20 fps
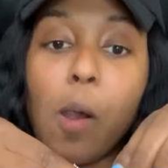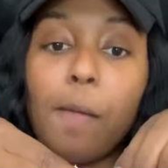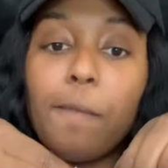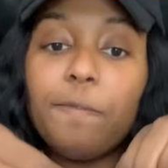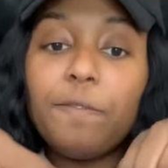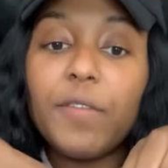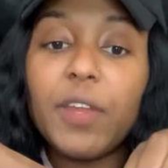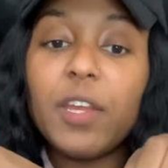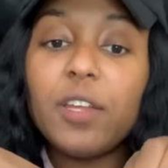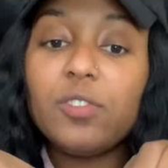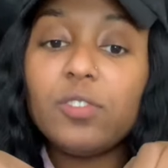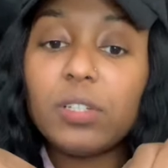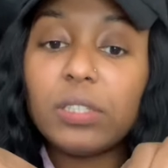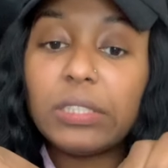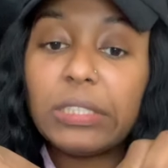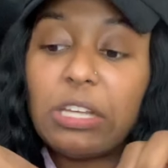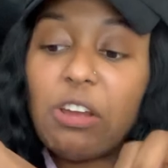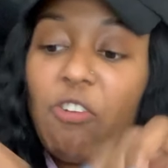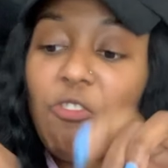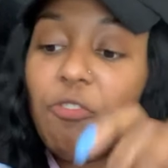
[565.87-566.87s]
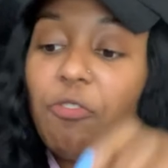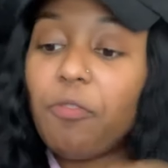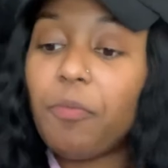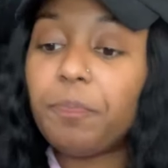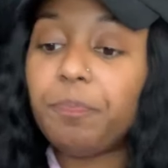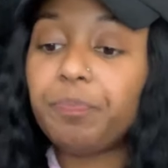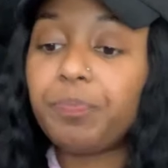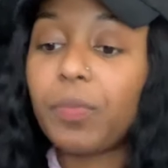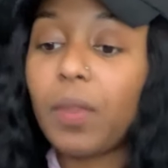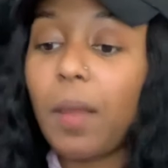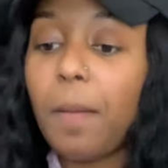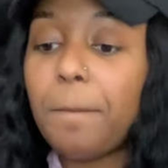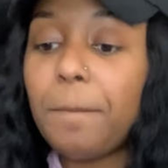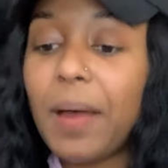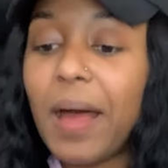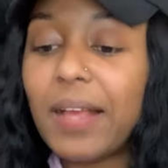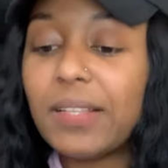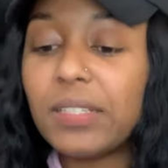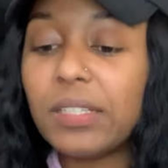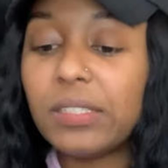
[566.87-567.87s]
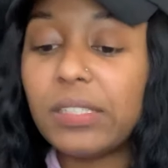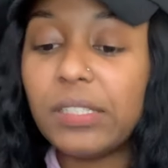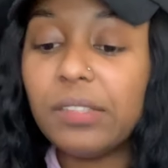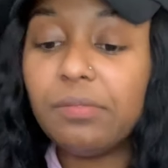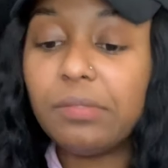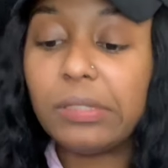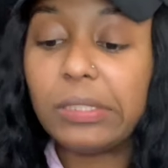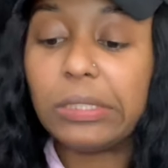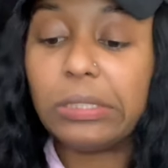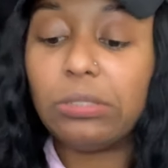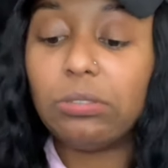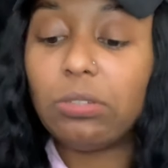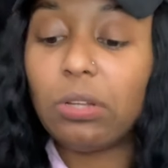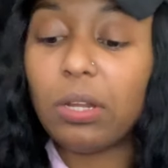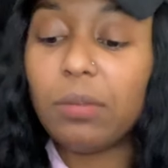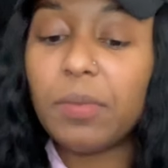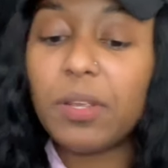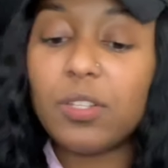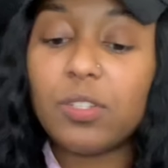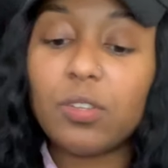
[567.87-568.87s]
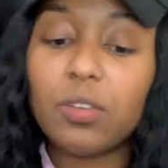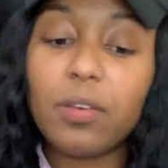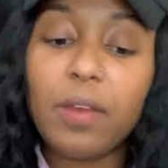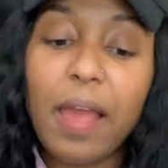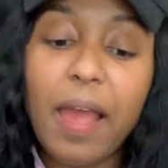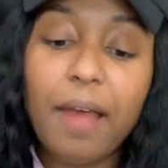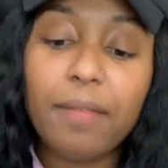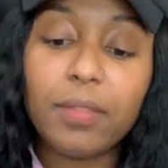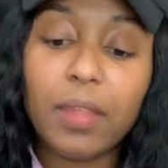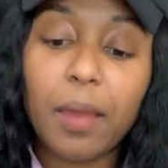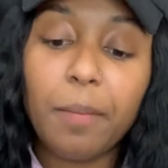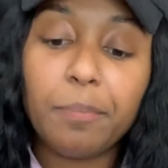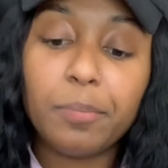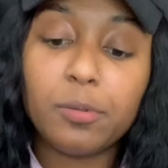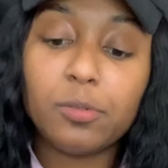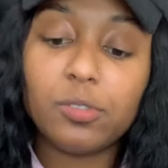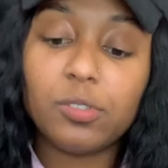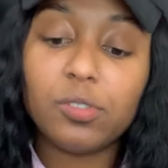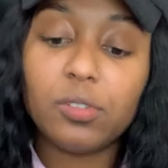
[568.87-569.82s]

Feed yourself positivity. You know what I mean? So you can have that boost.